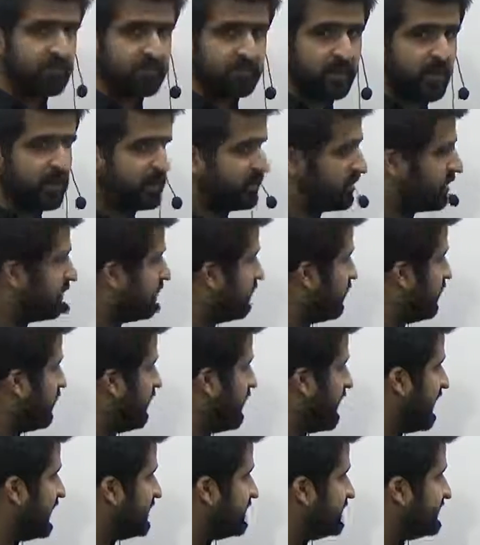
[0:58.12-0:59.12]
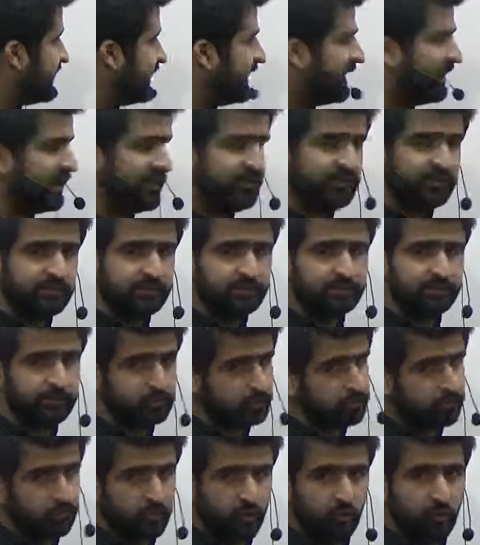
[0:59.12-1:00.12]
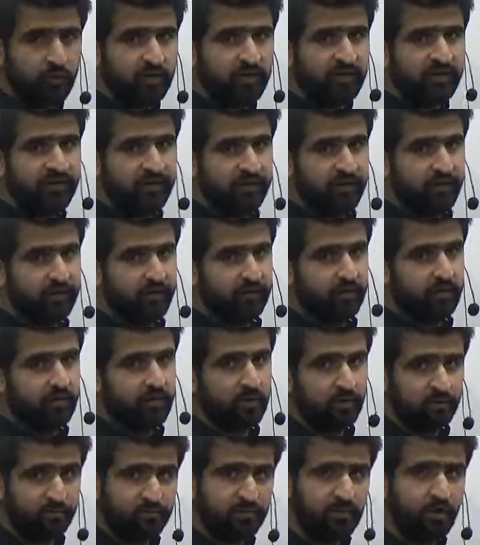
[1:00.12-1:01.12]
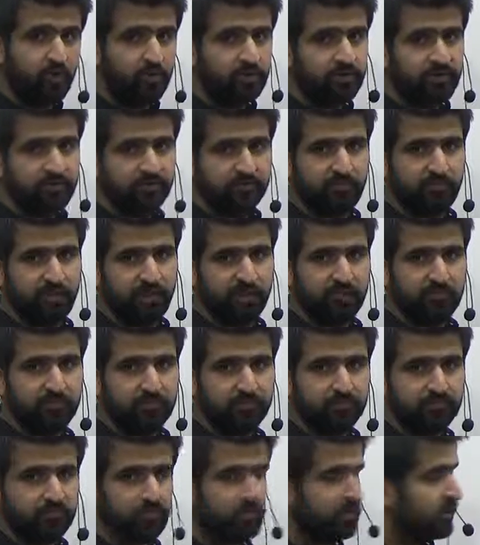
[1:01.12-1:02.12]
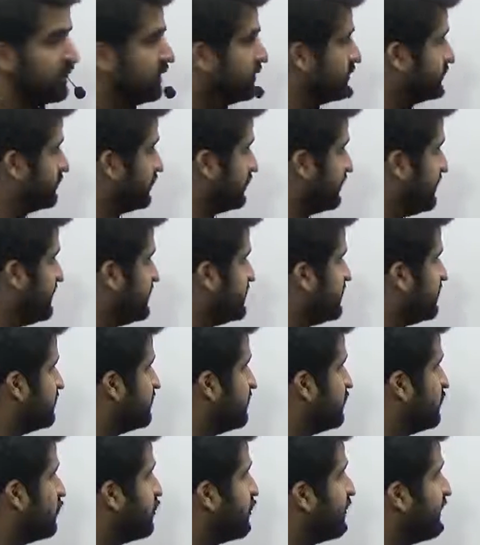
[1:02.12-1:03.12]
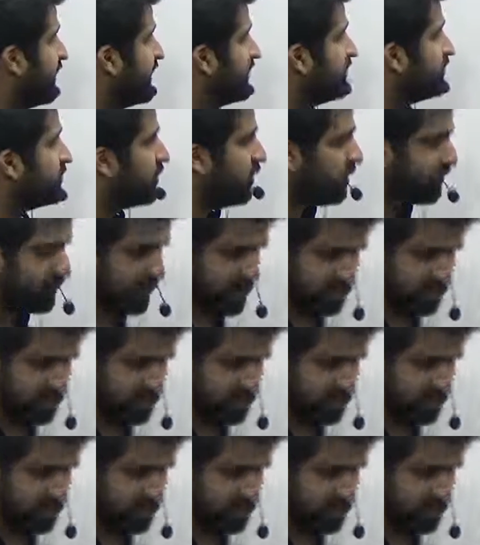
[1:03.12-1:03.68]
A bar, and second is only A without bar. So these are the two ways of